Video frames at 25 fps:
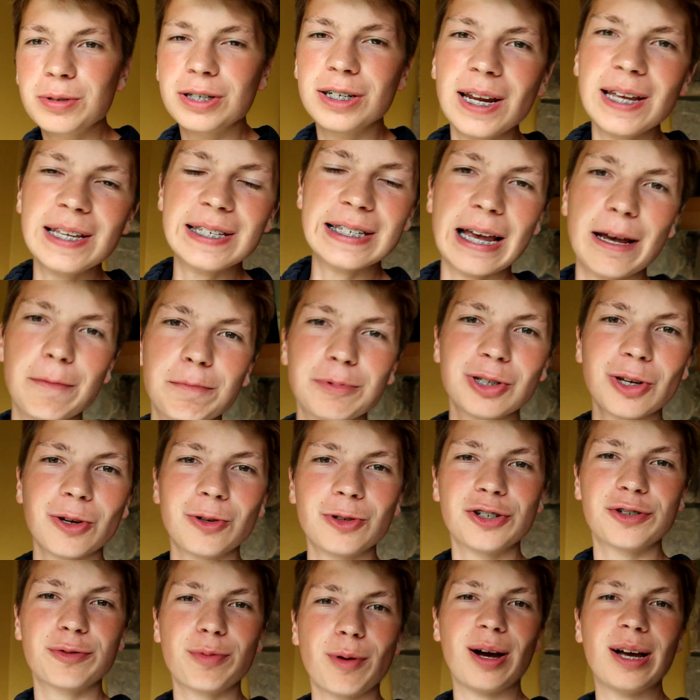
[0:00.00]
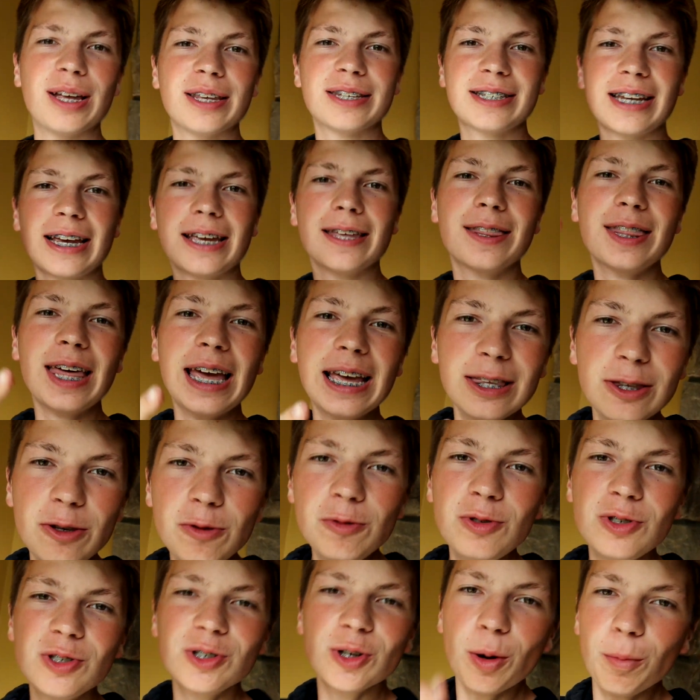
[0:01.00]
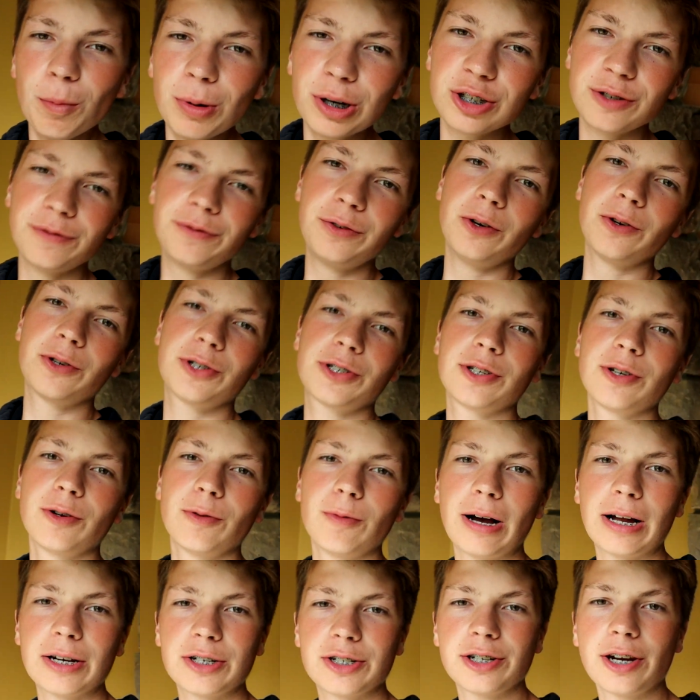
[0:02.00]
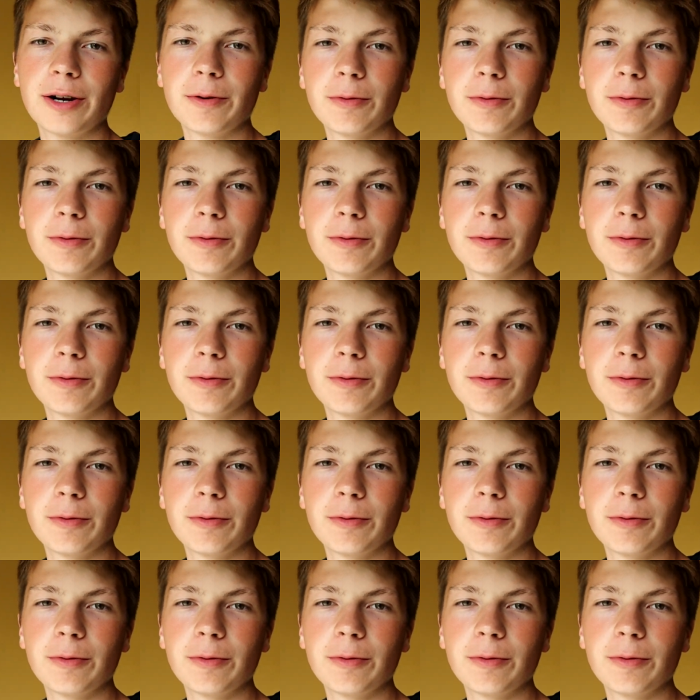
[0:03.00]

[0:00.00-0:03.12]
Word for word: today's episode. Just want to say thank you so much if you're still watching.